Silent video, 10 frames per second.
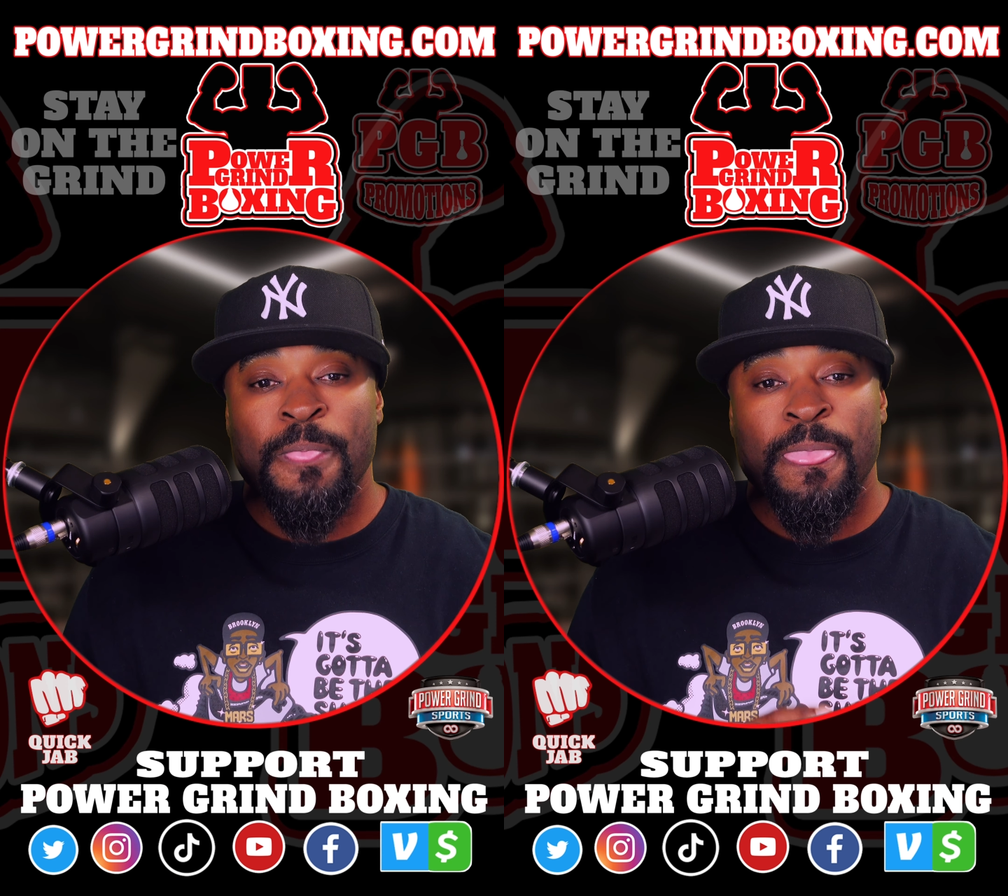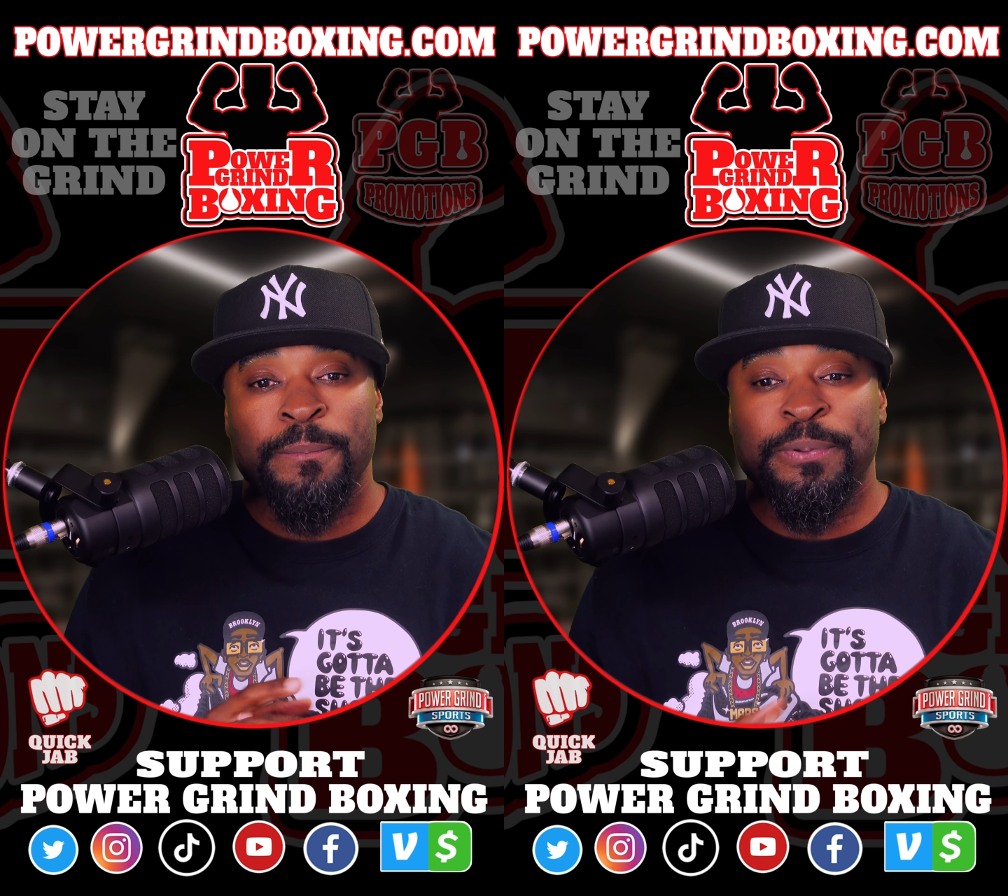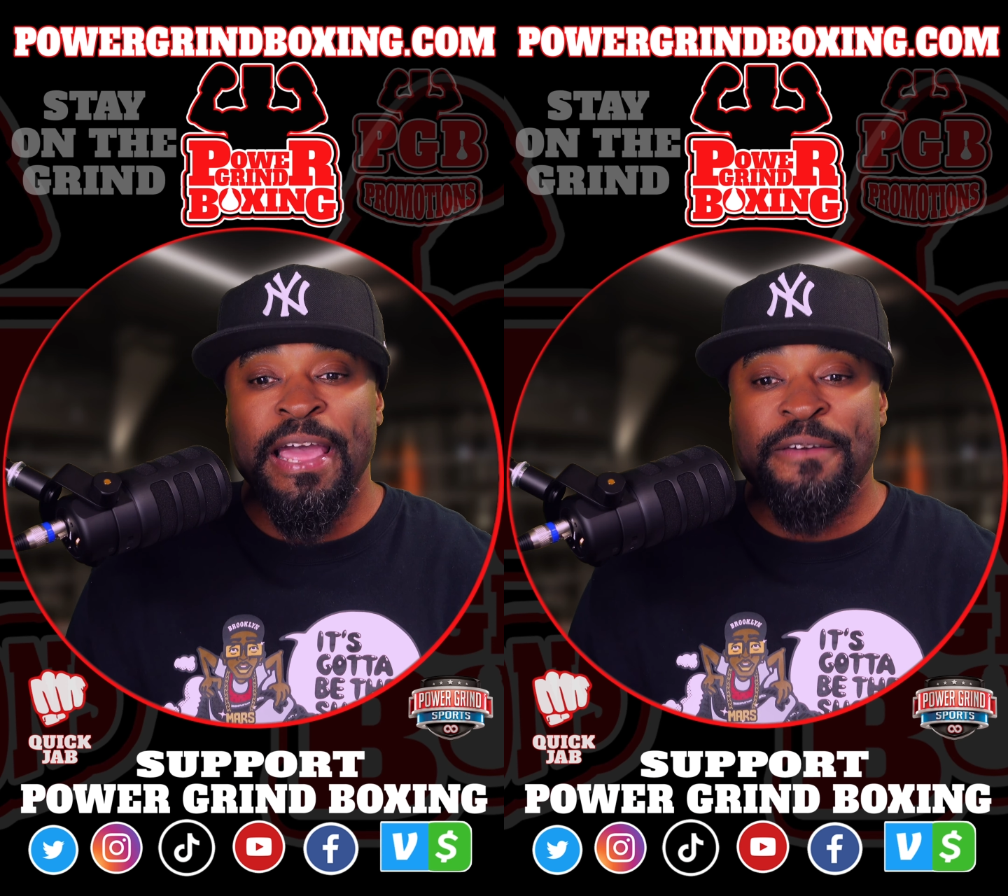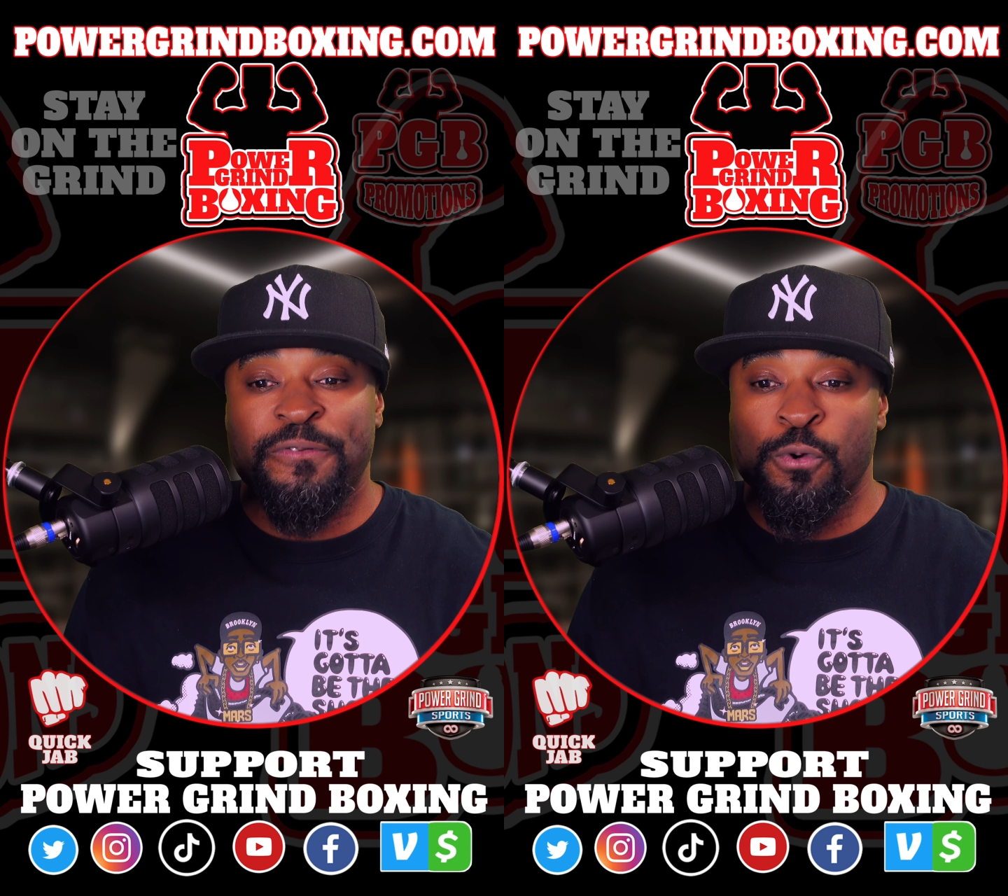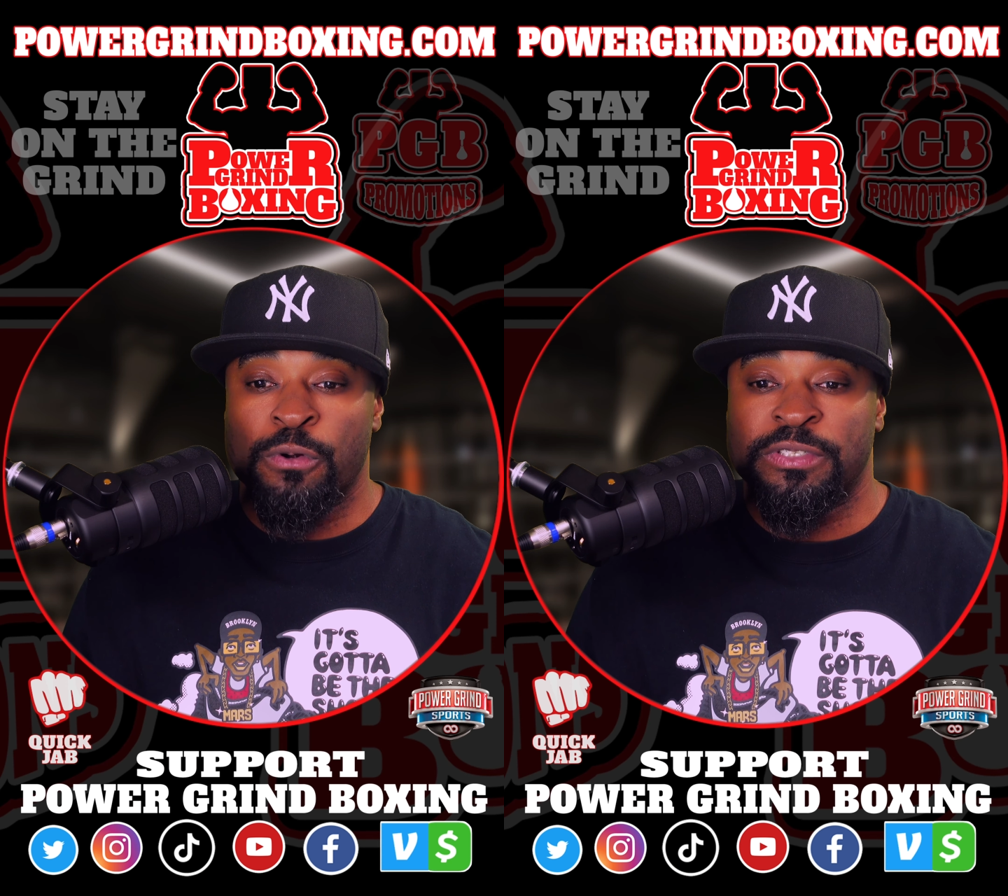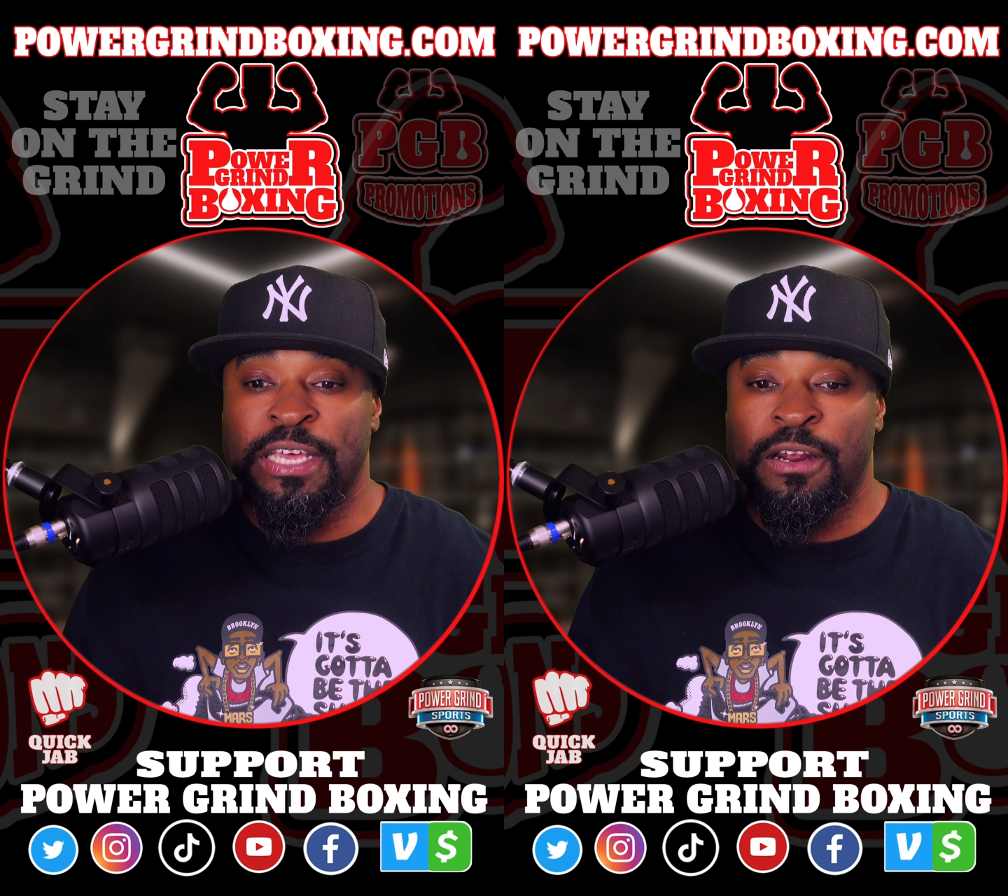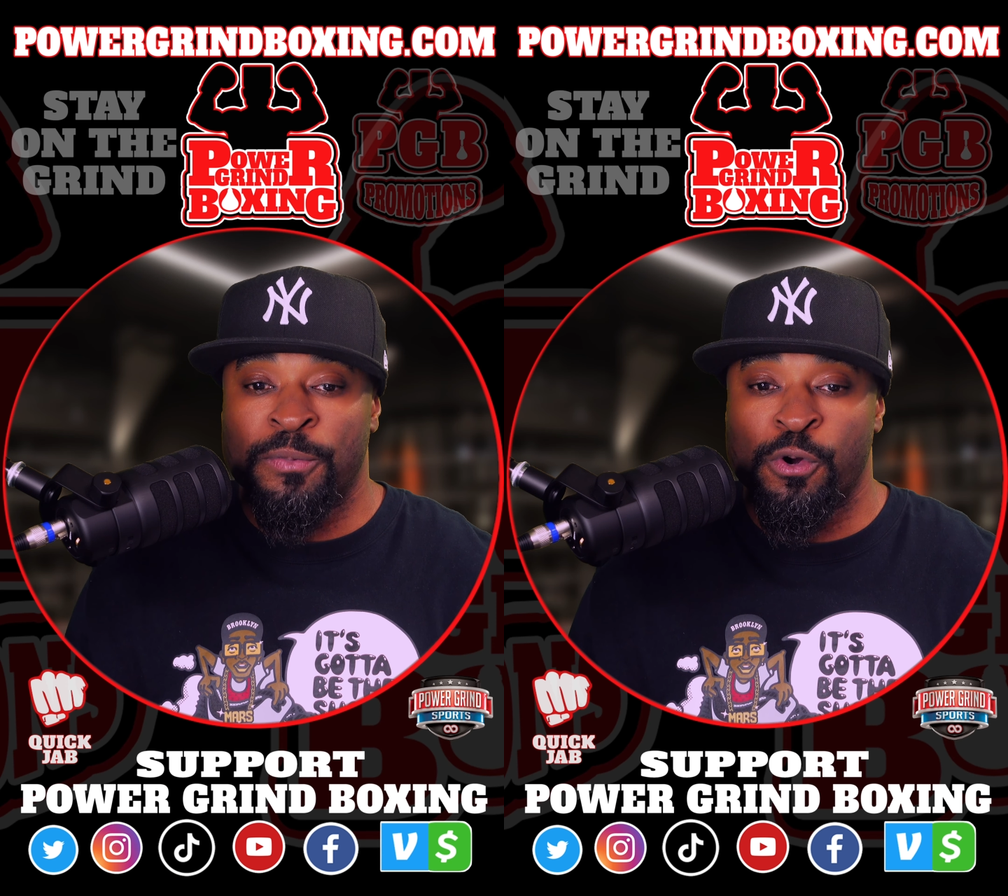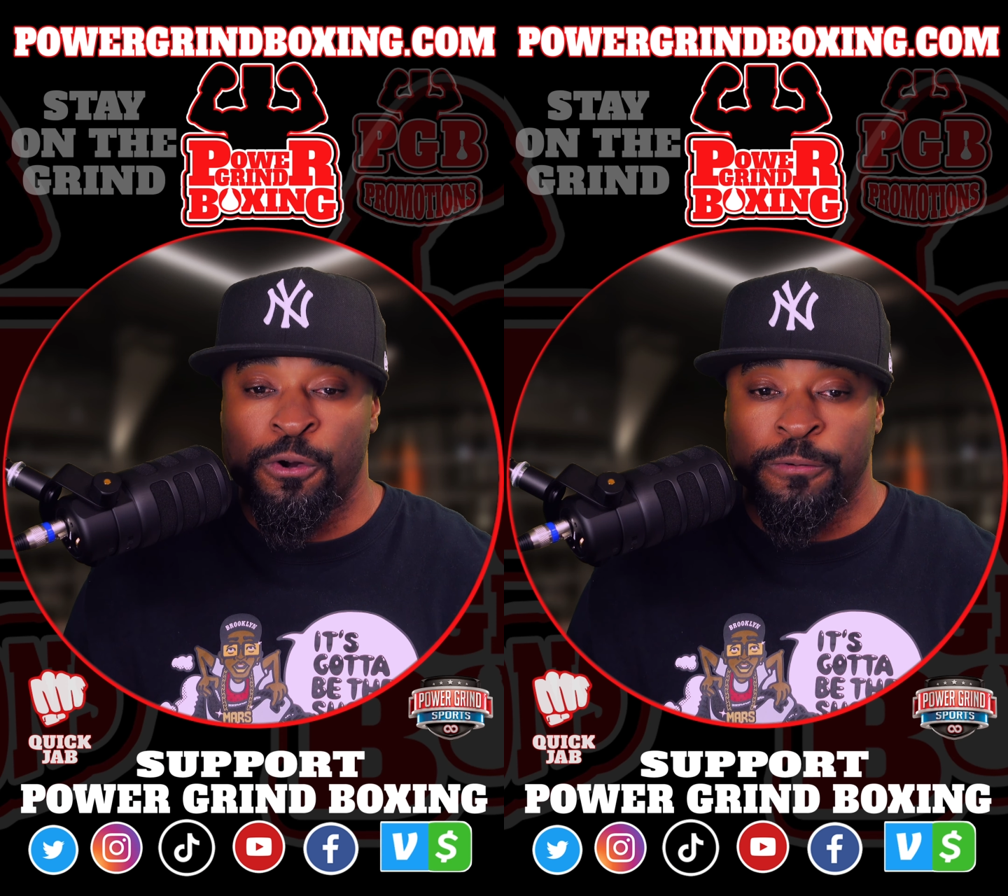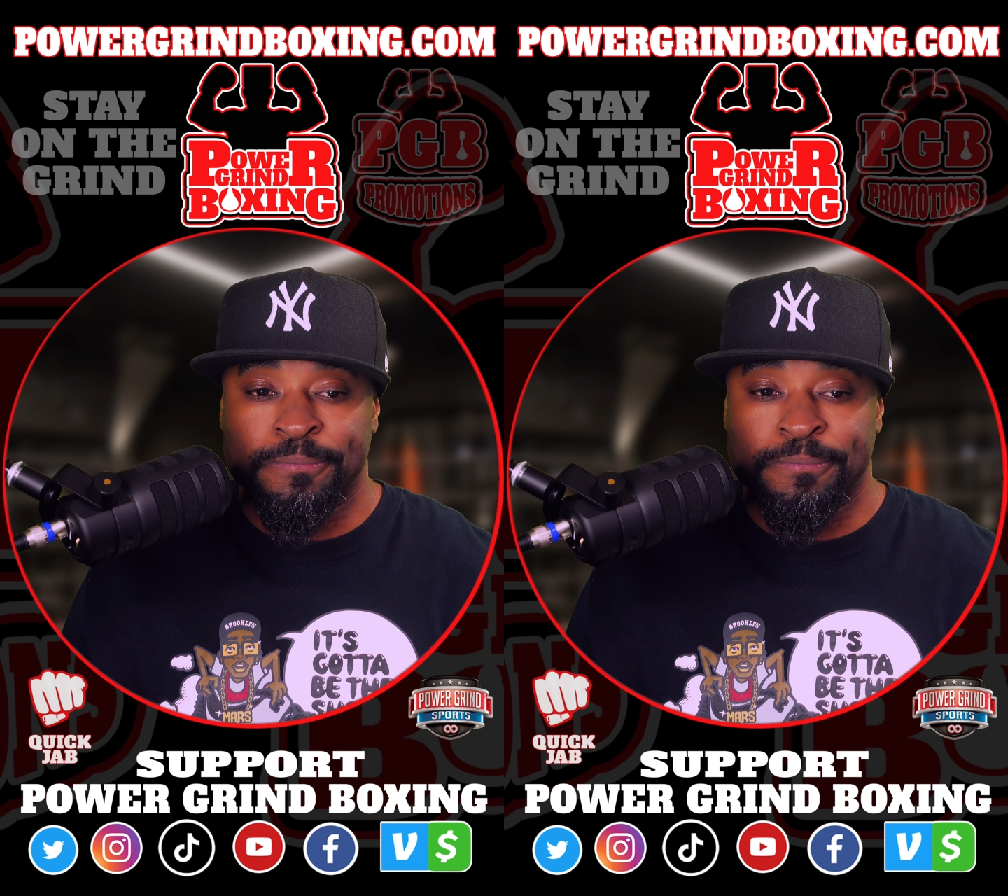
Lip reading: platforms that I'm on,